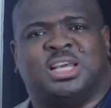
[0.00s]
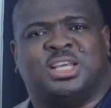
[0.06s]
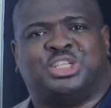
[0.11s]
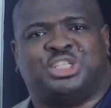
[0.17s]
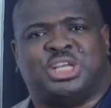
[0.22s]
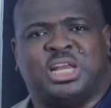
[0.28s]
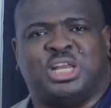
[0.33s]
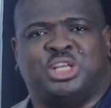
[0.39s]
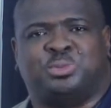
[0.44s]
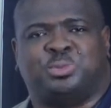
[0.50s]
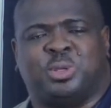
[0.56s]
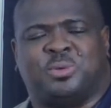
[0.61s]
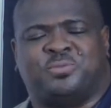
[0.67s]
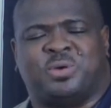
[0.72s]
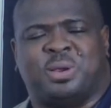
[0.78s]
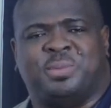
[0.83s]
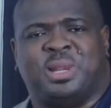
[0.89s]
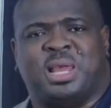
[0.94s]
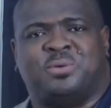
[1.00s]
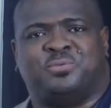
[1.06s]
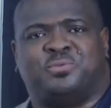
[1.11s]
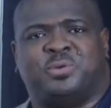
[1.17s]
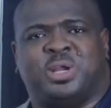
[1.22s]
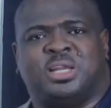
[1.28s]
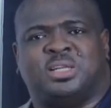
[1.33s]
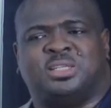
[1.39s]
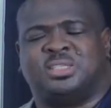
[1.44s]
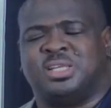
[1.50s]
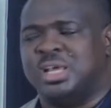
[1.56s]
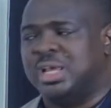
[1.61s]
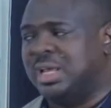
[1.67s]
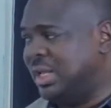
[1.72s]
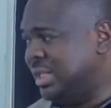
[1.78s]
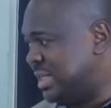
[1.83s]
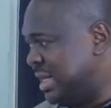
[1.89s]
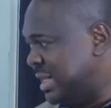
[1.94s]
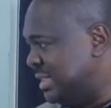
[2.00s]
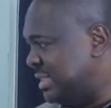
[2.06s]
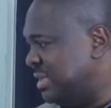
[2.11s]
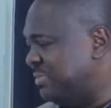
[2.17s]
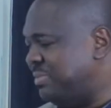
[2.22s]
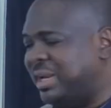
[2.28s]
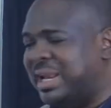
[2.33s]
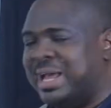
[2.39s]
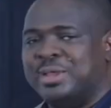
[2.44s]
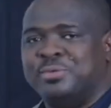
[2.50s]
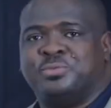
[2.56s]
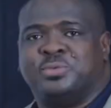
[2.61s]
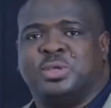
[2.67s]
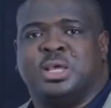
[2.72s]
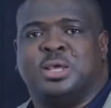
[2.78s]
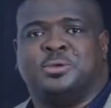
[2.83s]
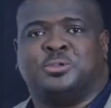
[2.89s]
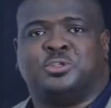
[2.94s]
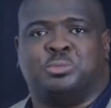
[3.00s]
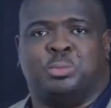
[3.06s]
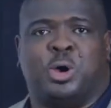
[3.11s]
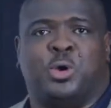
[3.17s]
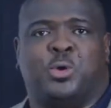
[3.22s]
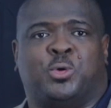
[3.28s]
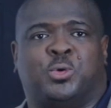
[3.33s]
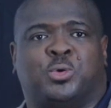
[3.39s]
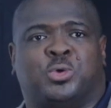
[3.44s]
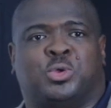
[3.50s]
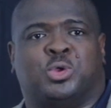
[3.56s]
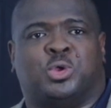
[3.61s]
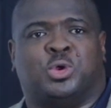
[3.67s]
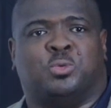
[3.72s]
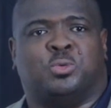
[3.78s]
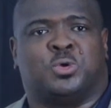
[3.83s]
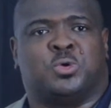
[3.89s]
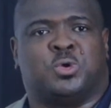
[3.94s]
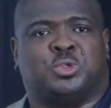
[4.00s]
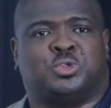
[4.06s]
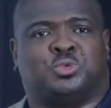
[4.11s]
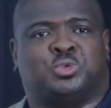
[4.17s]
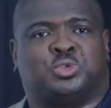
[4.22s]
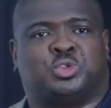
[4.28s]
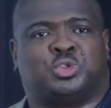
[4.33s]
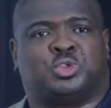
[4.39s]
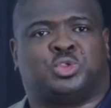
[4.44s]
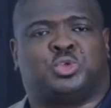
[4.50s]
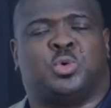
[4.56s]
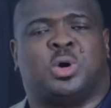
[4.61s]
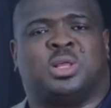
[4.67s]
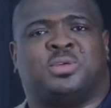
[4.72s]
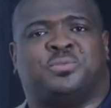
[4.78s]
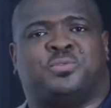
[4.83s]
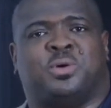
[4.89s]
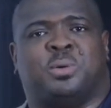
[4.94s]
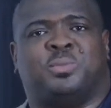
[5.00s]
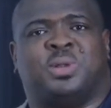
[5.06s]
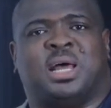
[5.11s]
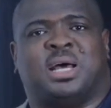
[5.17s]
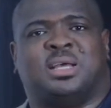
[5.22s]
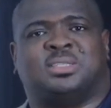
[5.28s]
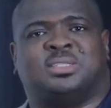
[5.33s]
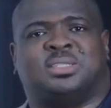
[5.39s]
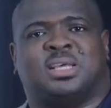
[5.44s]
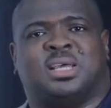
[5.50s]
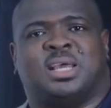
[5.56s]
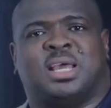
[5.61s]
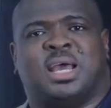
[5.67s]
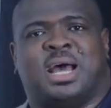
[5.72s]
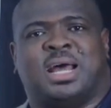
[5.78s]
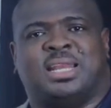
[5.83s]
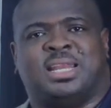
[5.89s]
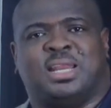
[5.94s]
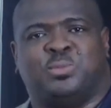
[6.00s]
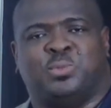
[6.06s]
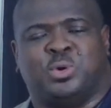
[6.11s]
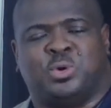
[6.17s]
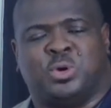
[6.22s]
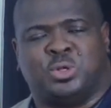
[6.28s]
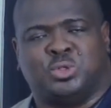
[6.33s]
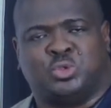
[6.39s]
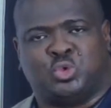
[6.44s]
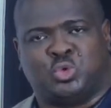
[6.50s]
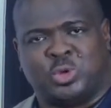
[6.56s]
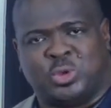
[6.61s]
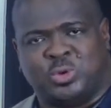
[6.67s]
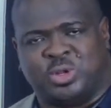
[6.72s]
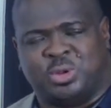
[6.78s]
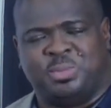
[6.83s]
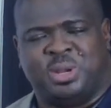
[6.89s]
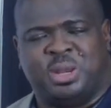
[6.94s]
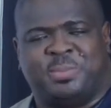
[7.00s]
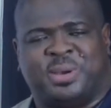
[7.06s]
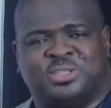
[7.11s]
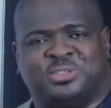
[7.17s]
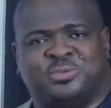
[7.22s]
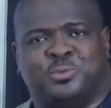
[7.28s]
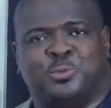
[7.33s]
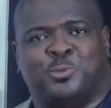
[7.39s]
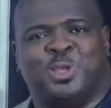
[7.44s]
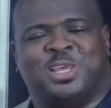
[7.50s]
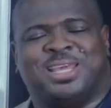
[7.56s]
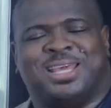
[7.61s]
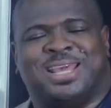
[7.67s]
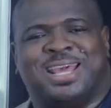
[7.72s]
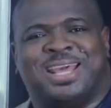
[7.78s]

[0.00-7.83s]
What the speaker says: Share this with your family and friends. It can save a life. Tomorrow, we'll go to 2 other formulas and then we'll run throughout the remaining parts of the week.